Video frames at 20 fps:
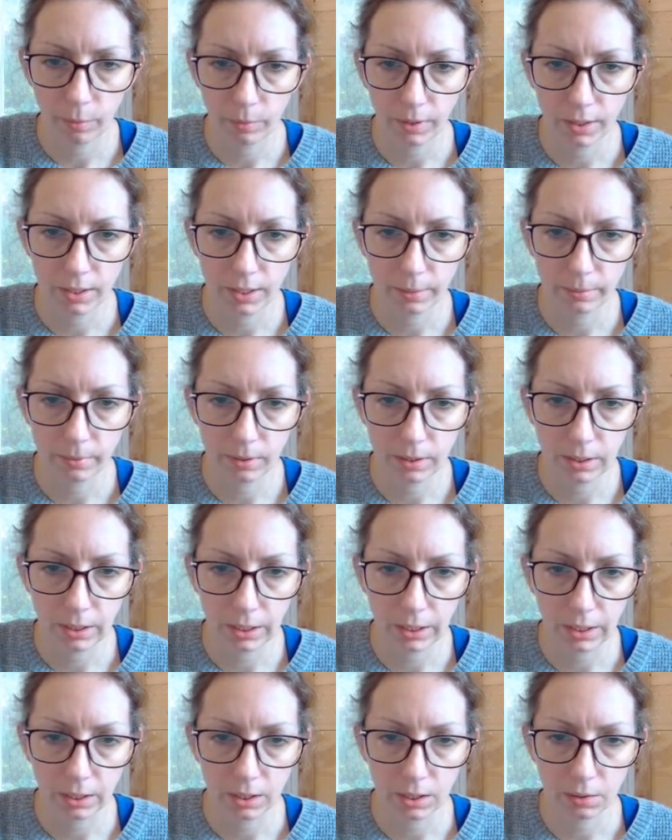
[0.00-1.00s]
when I double click
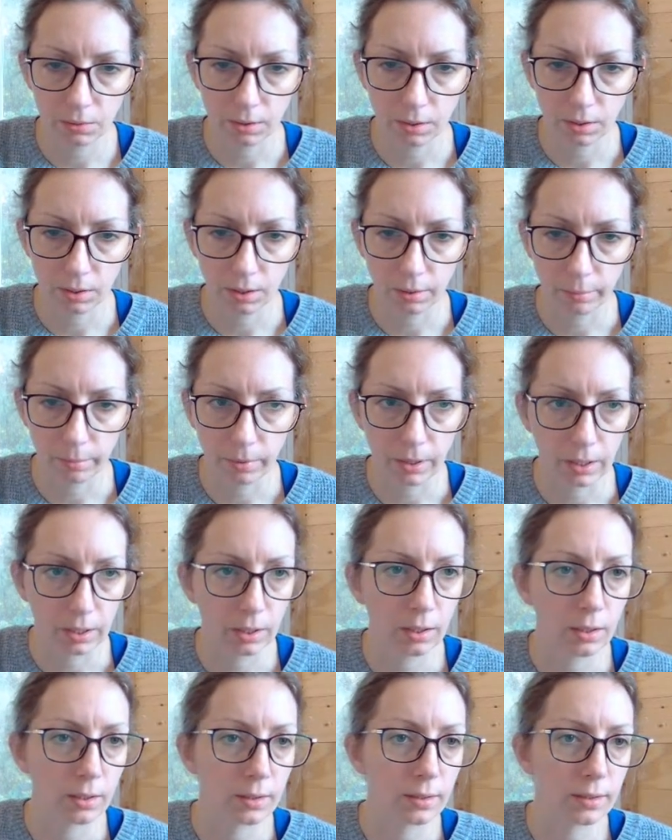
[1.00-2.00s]
into it, I bet
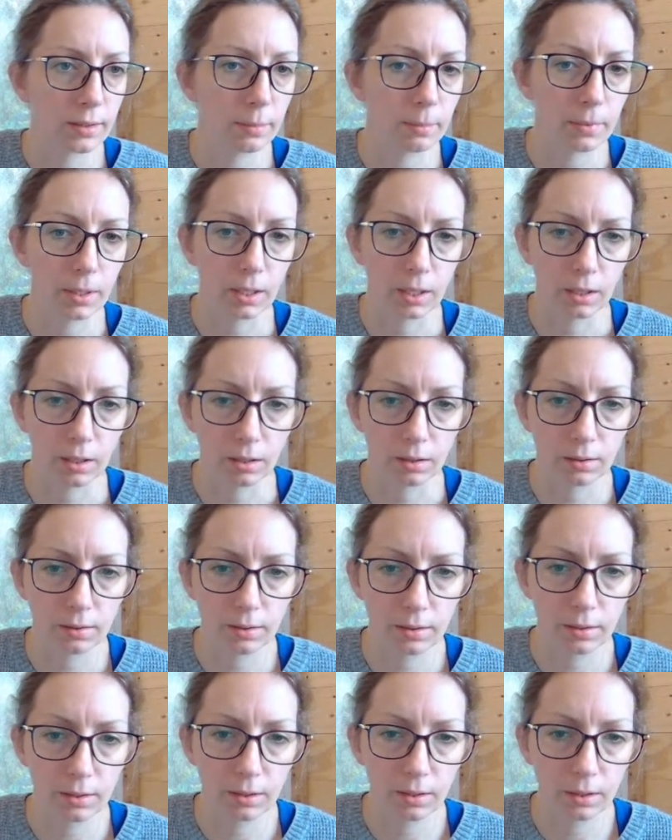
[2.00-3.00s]
that it's something
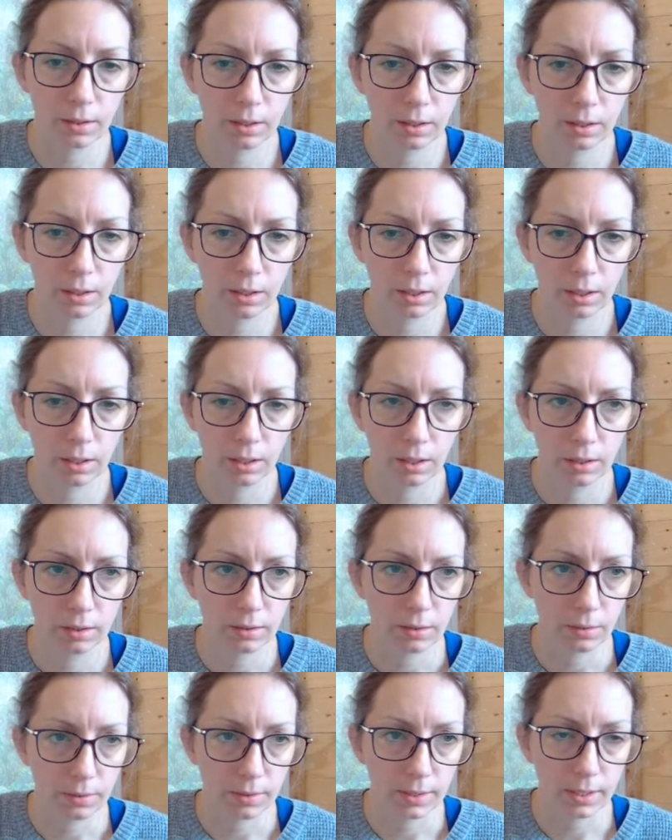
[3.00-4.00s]
else.
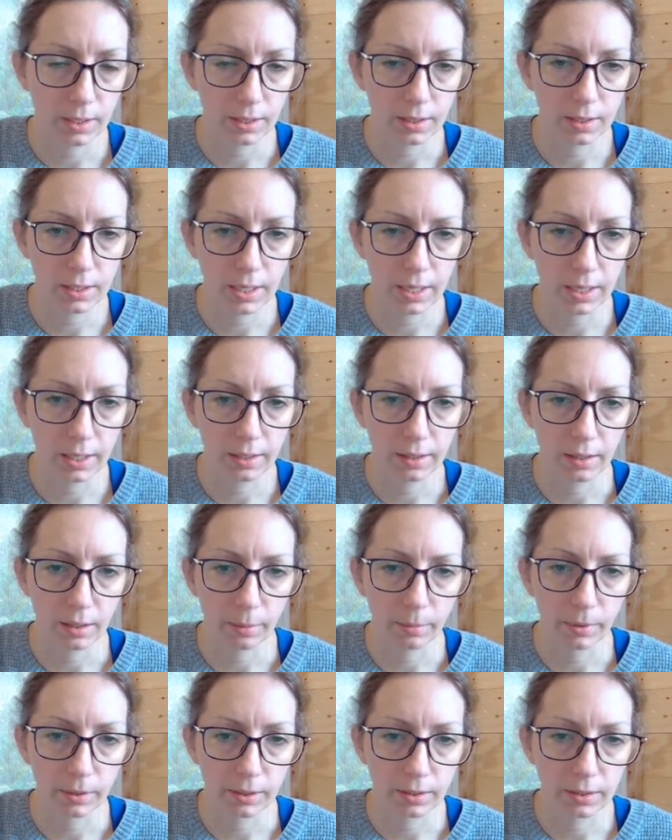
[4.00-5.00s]
So it said untagged there,
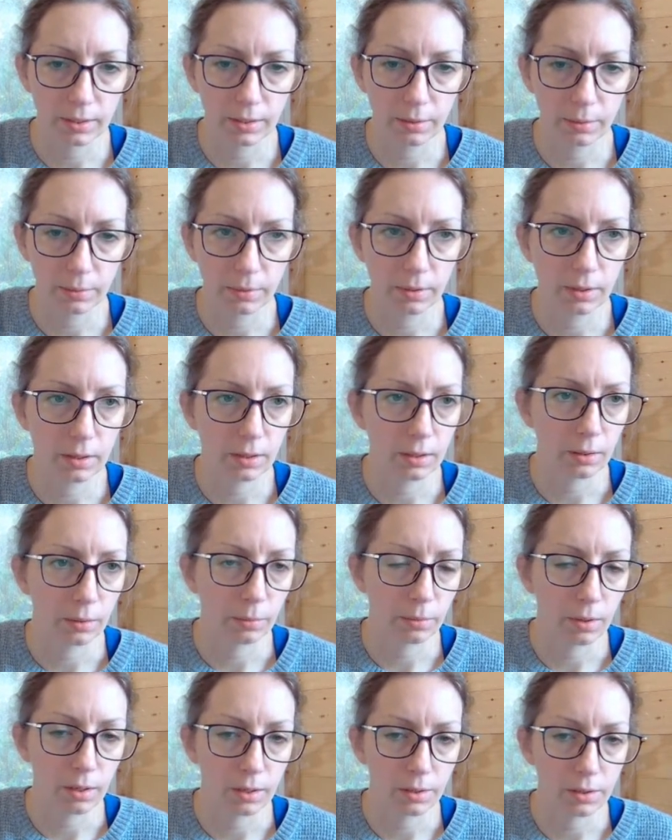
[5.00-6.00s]
but let's see what the
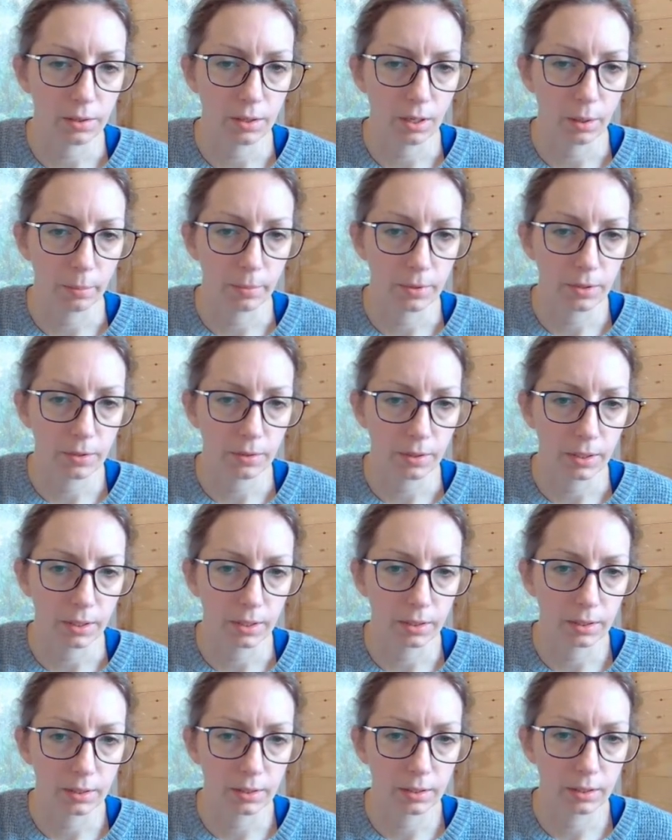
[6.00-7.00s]
raw geometry
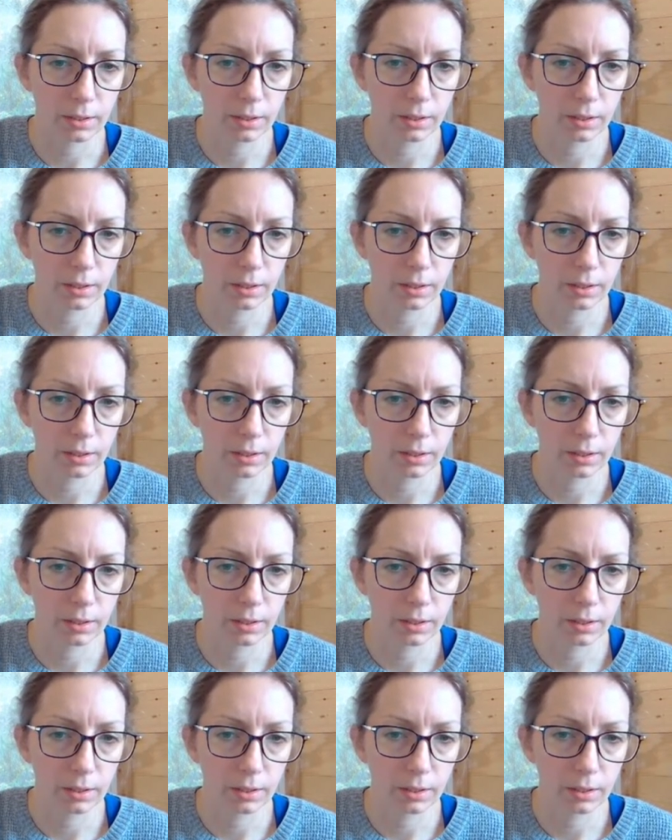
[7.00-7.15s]
is.